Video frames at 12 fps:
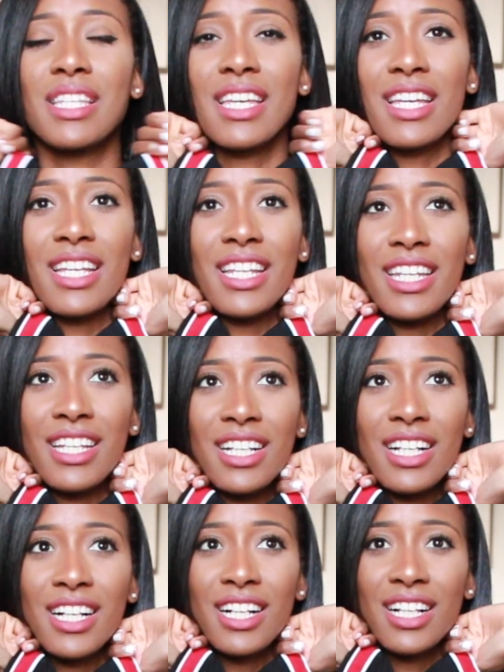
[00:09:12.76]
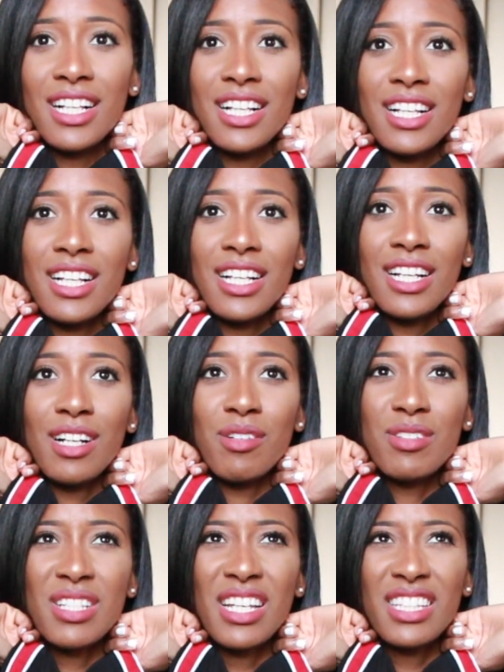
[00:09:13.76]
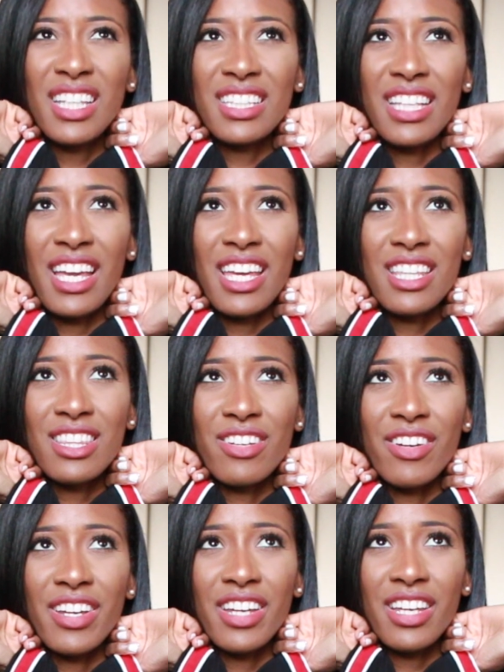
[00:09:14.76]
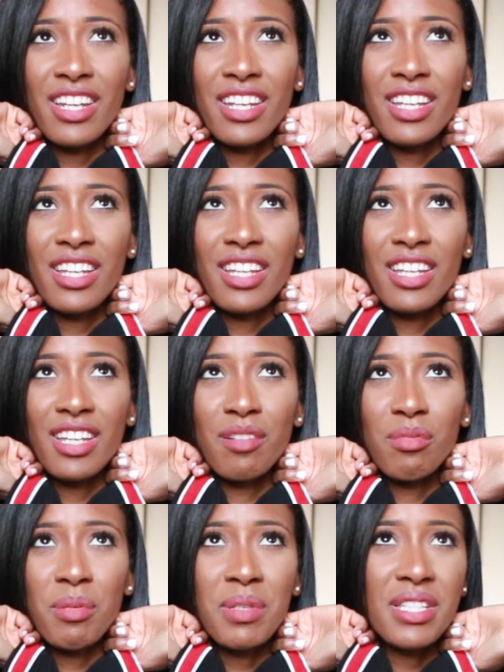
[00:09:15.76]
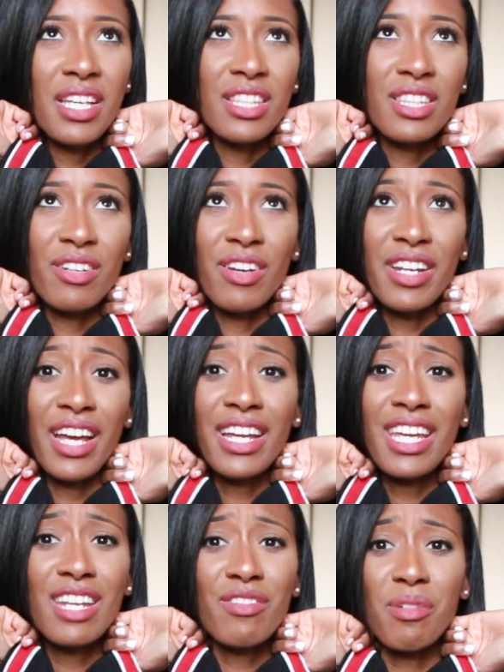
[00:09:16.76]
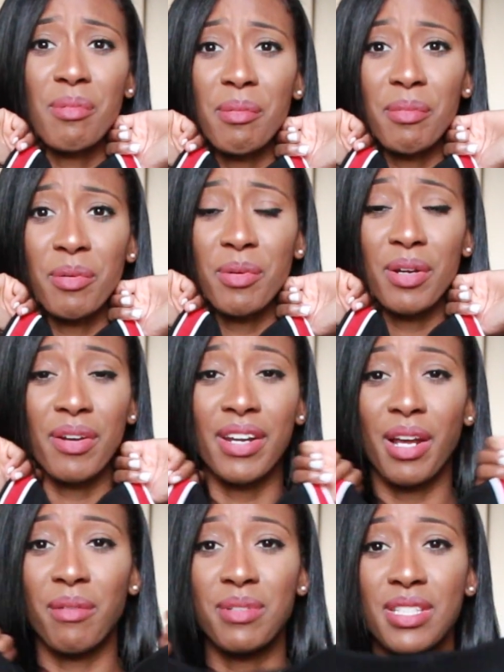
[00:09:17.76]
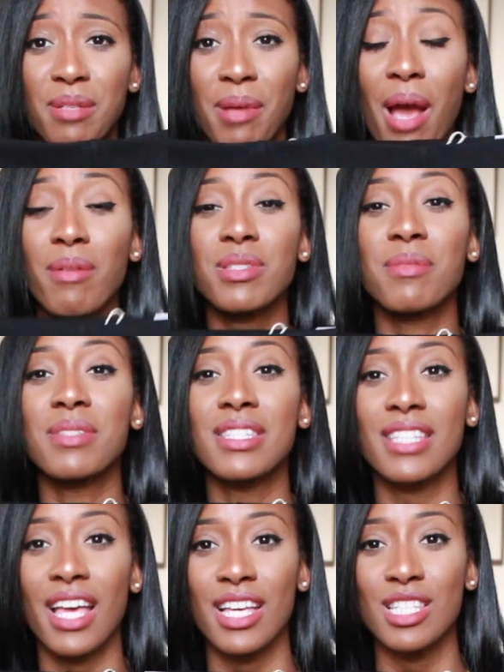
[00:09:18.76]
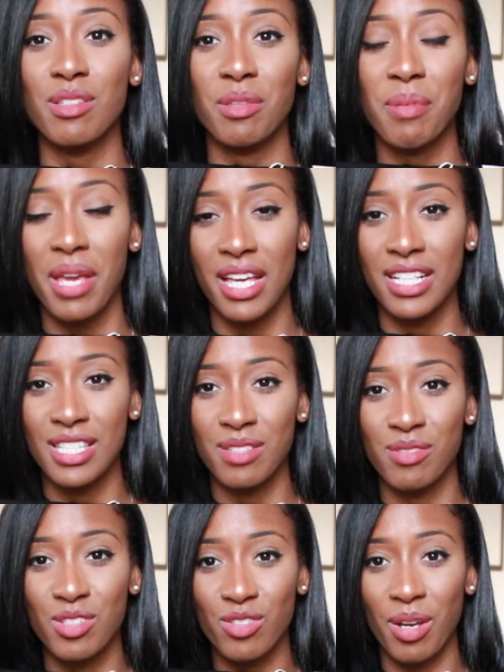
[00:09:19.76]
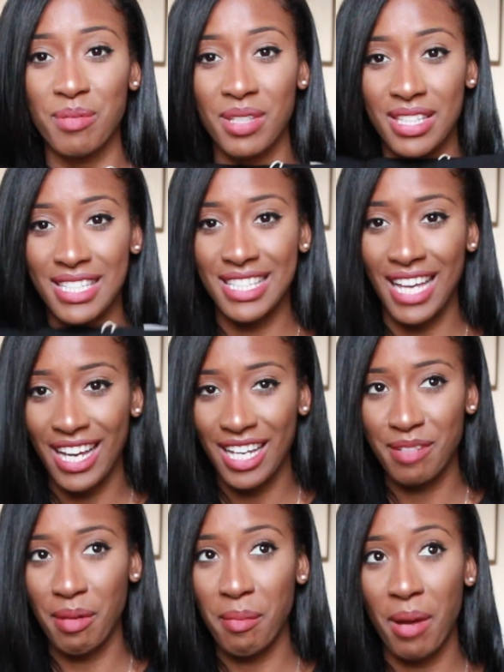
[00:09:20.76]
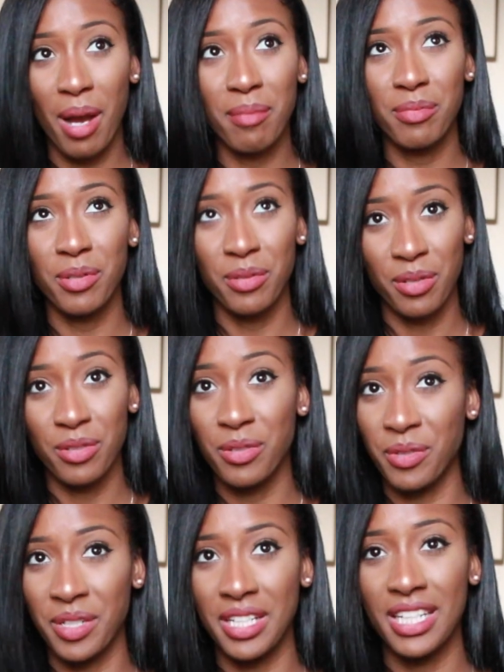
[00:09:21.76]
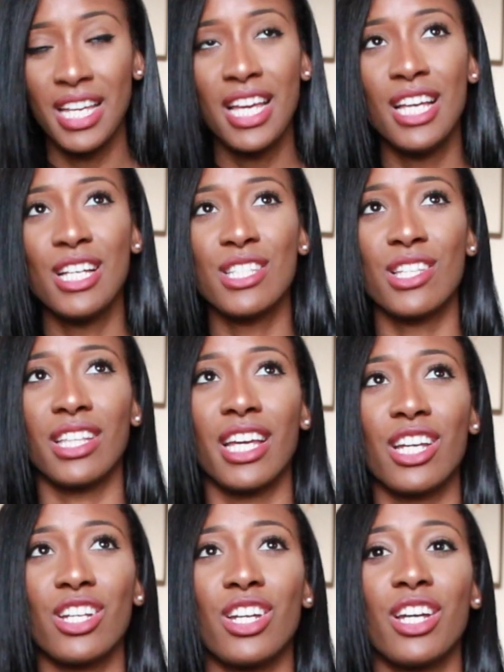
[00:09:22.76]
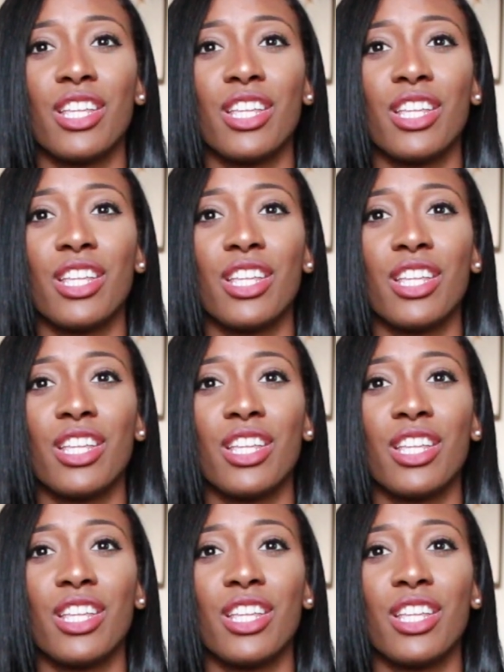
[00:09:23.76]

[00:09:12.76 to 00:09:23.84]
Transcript: in, was I in like the 8th grade? Maybe 10th grade. I can't even remember what grade I was in. But I was obsessed with pants with stripes on the side. My mom knew it. So, like,